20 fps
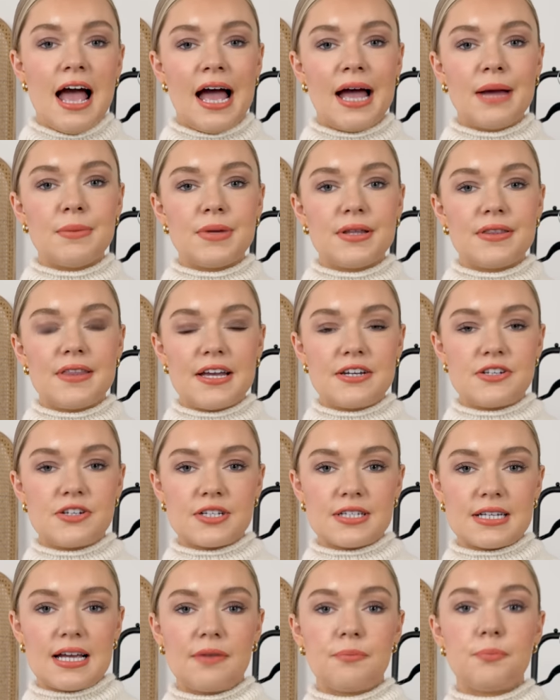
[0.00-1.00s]
Um, they
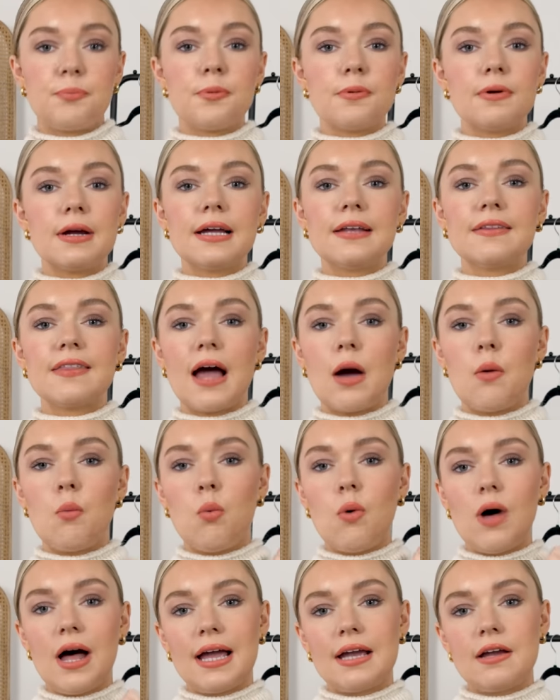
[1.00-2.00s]
just kind of bring
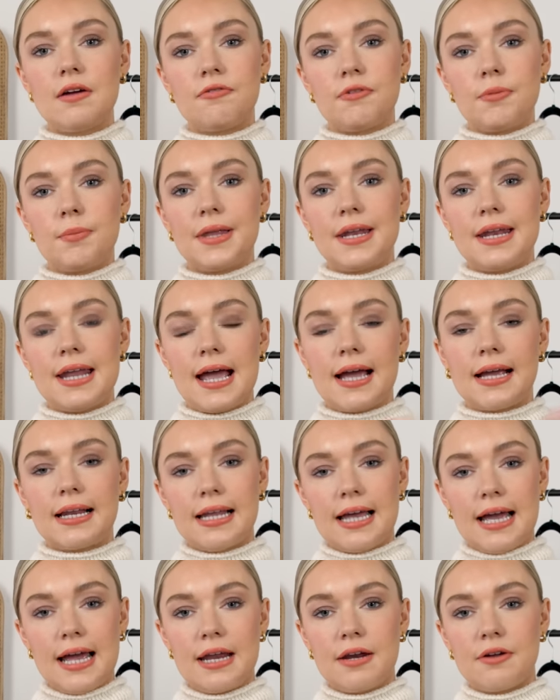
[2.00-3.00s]
that white from the
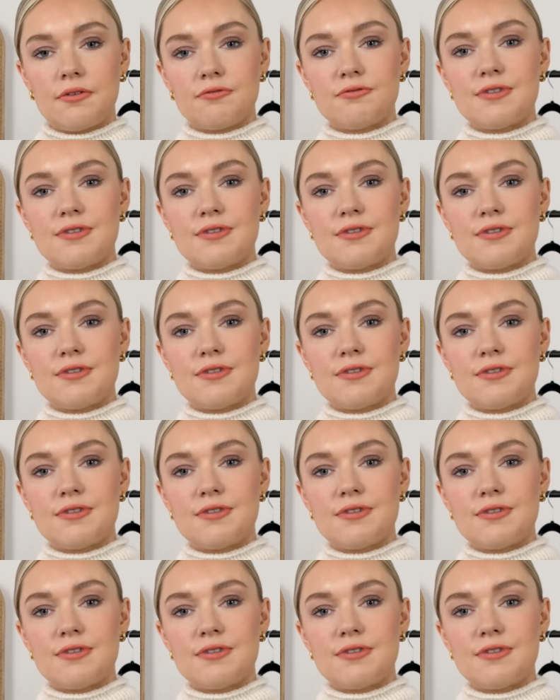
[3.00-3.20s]
neckline